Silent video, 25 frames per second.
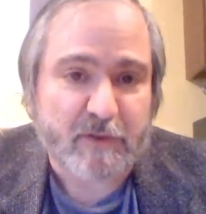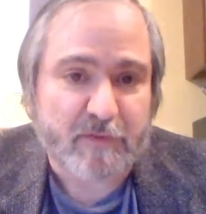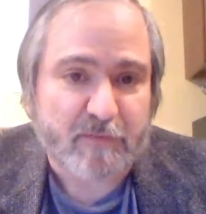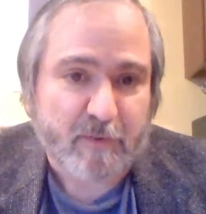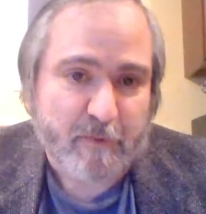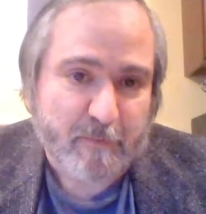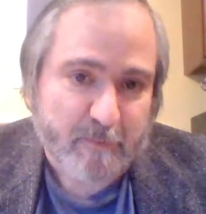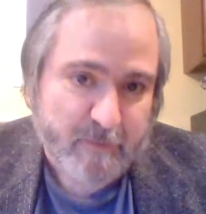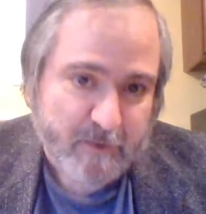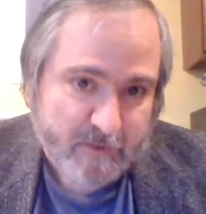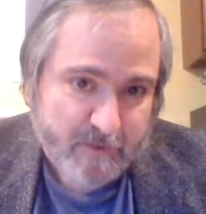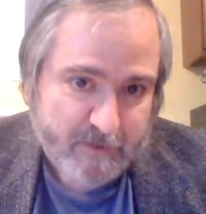3
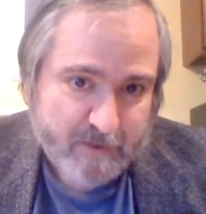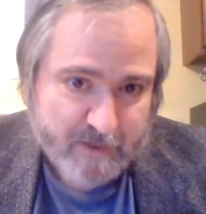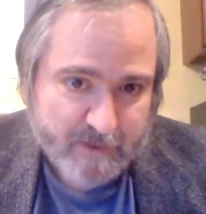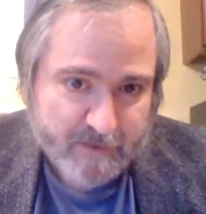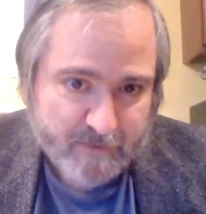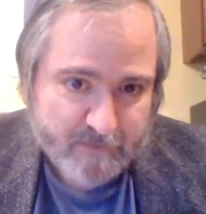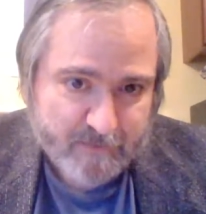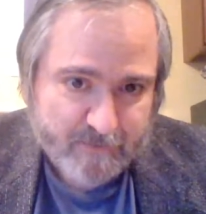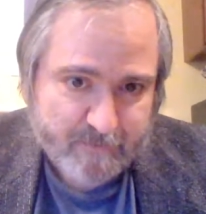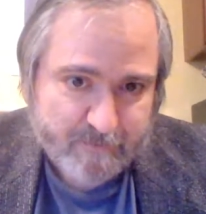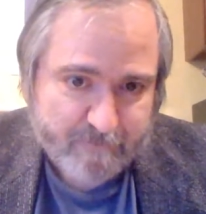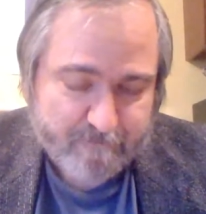million
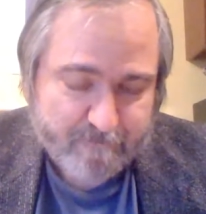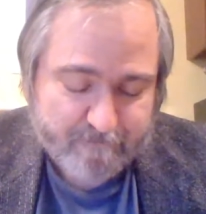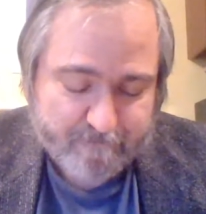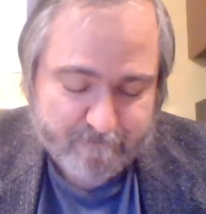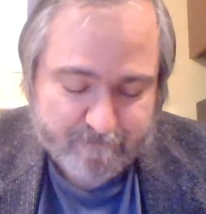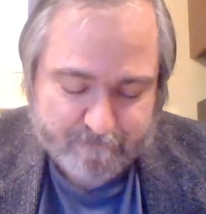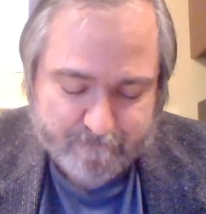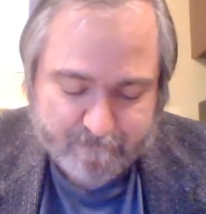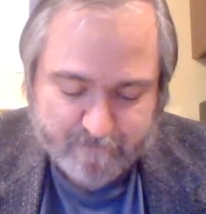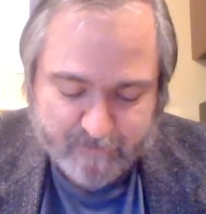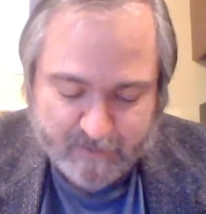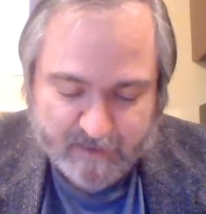years,
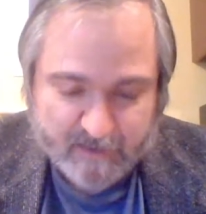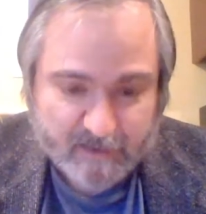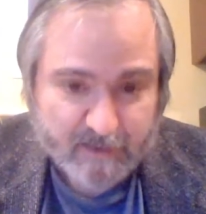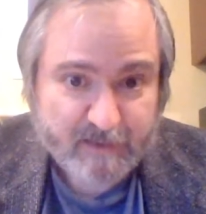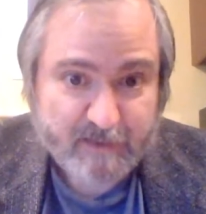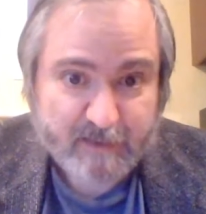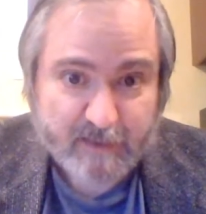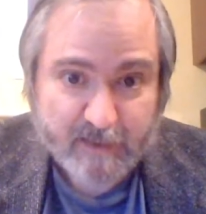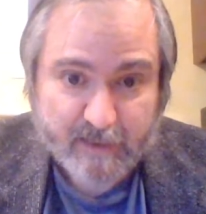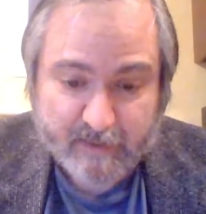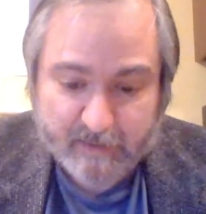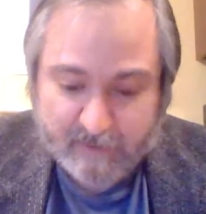as I
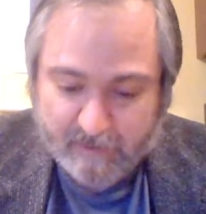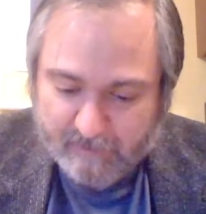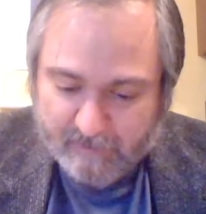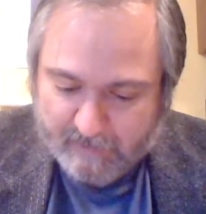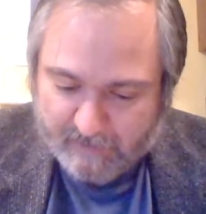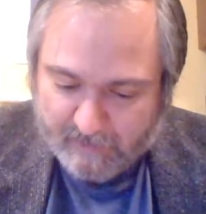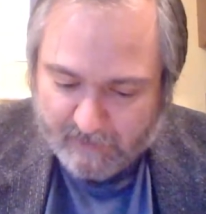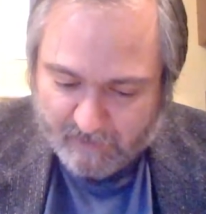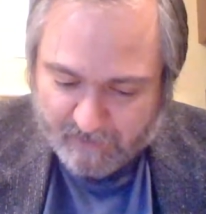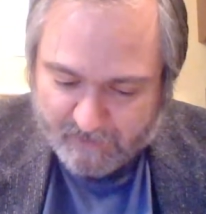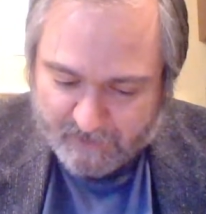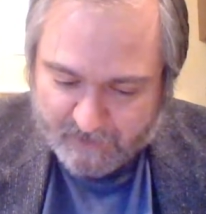stated at
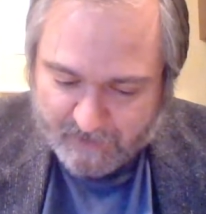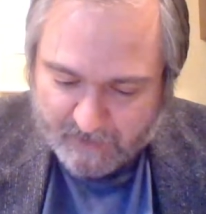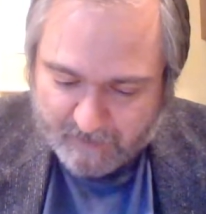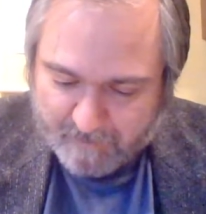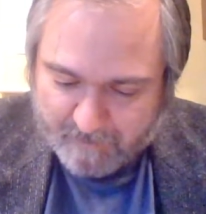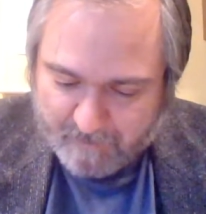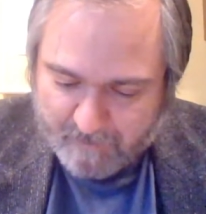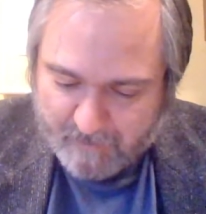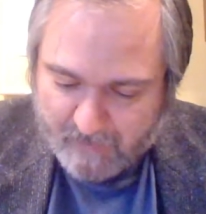the outset.